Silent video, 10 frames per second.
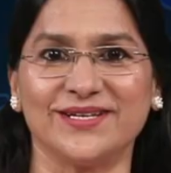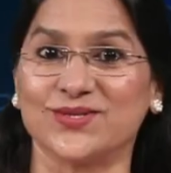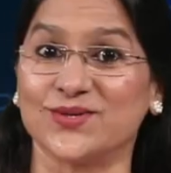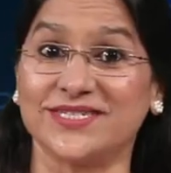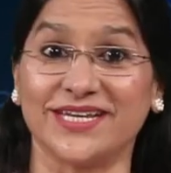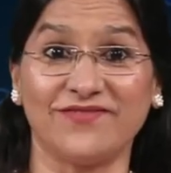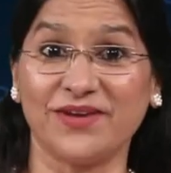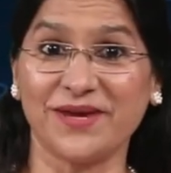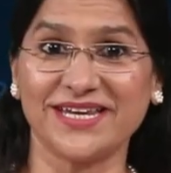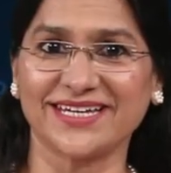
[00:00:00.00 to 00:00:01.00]
So till
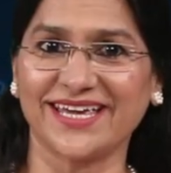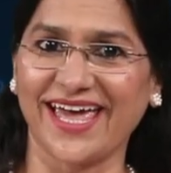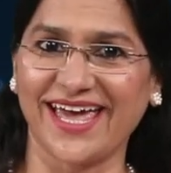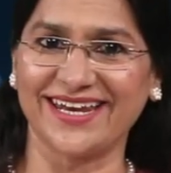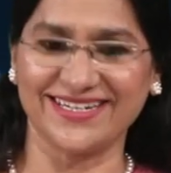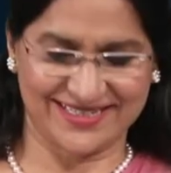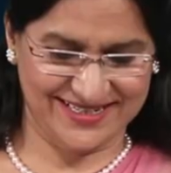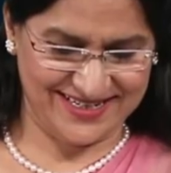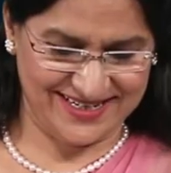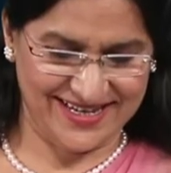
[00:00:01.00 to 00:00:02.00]
we meet again,
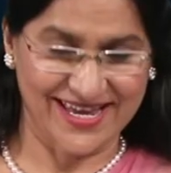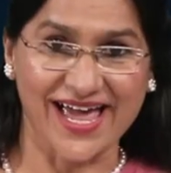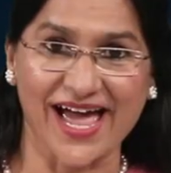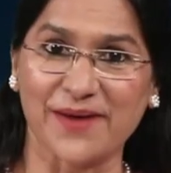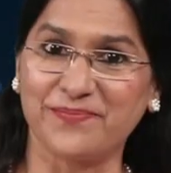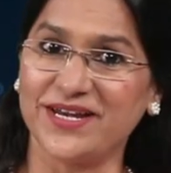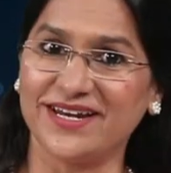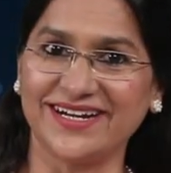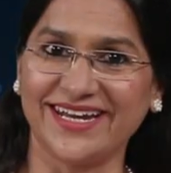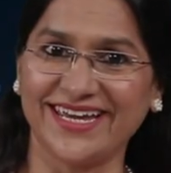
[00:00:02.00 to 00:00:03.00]
happy
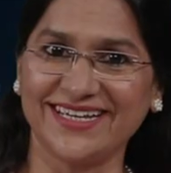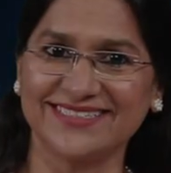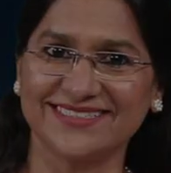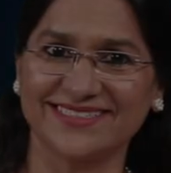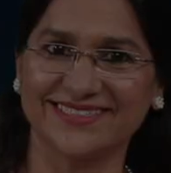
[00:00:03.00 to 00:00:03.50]
learning.